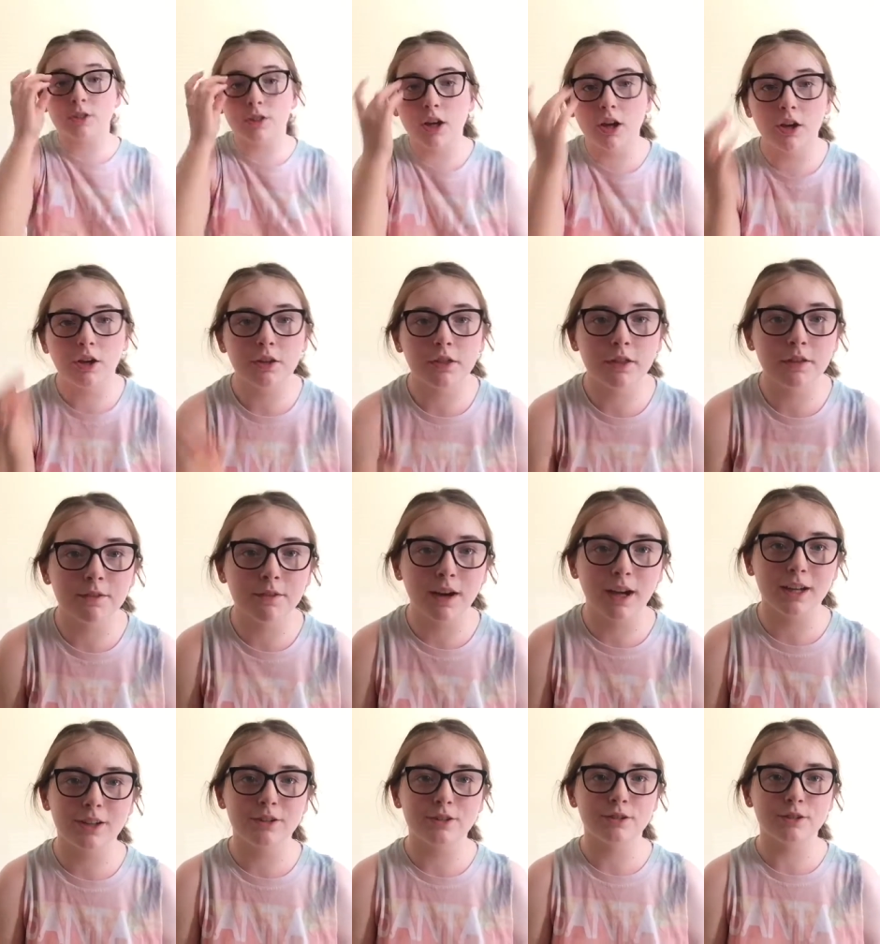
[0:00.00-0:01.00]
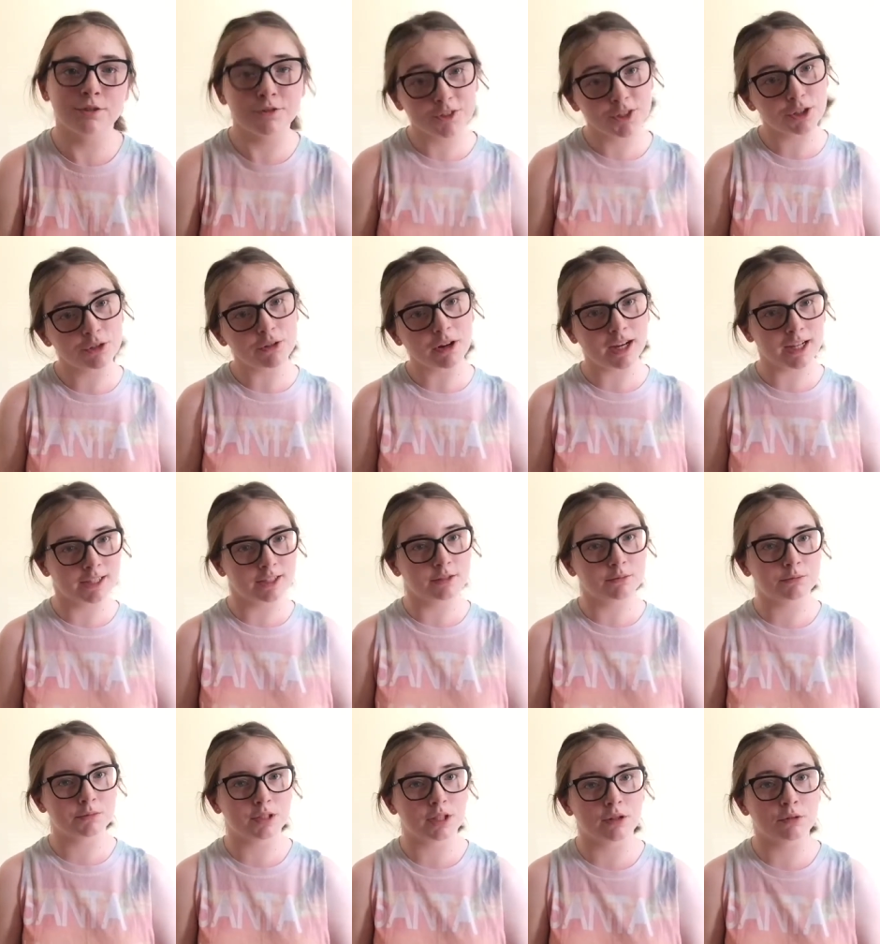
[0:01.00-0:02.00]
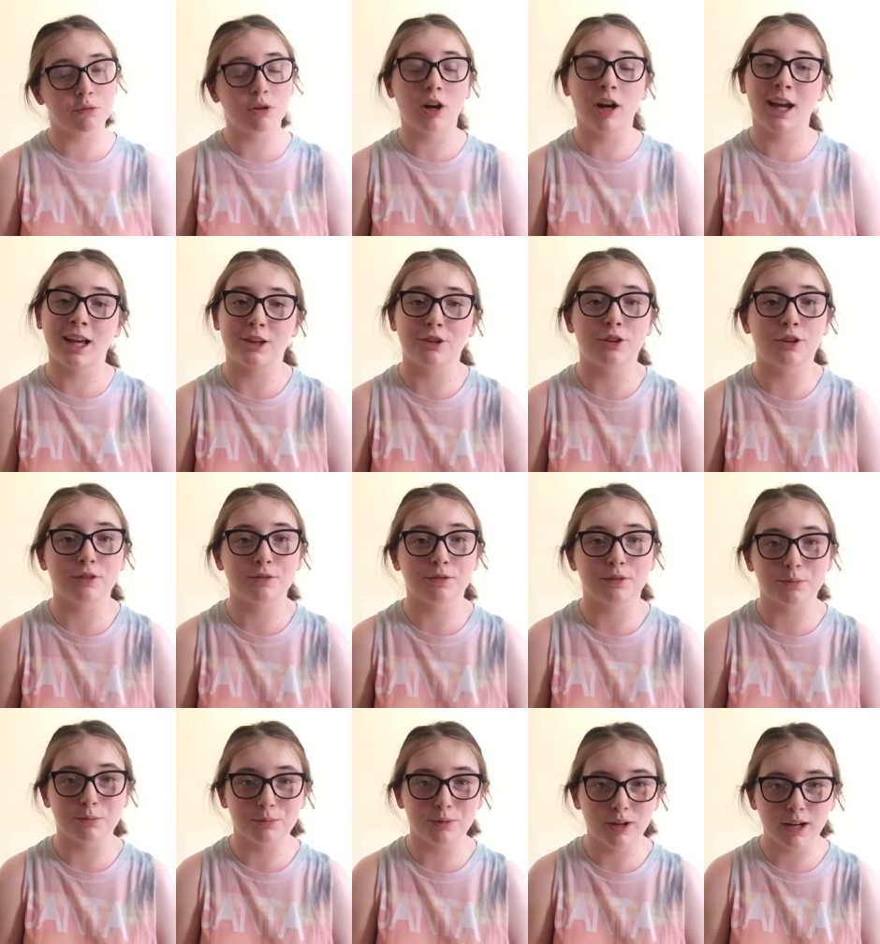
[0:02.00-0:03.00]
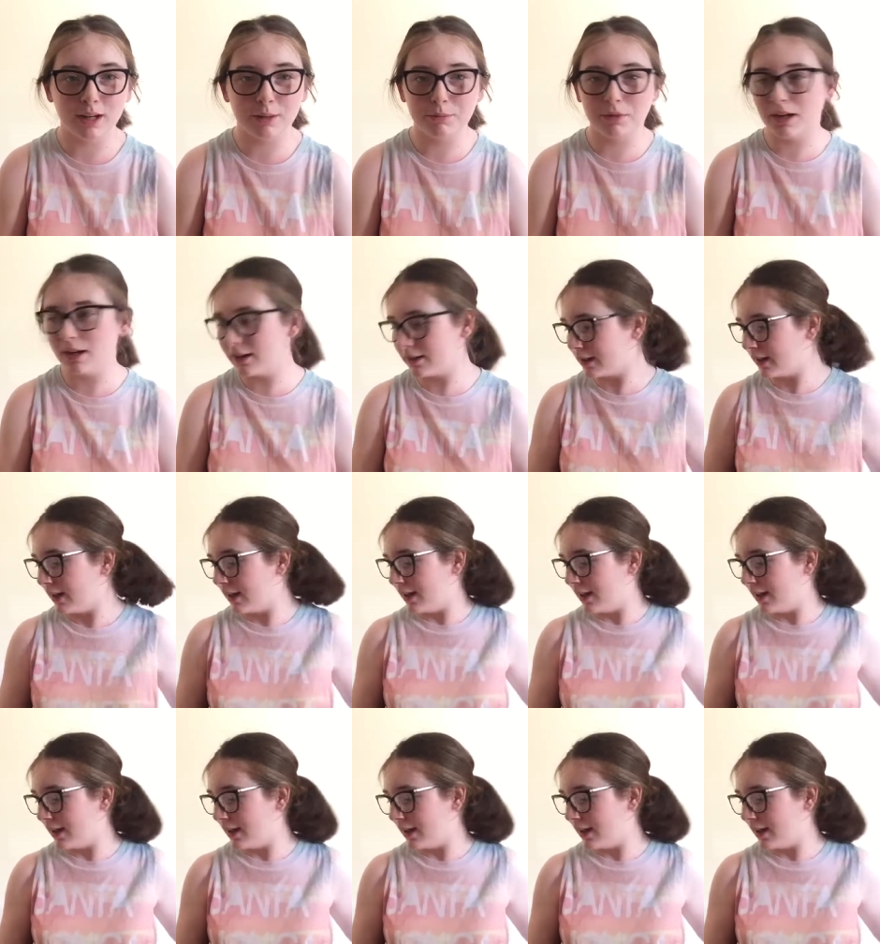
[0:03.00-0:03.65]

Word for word: So the final few items are what I got from Primark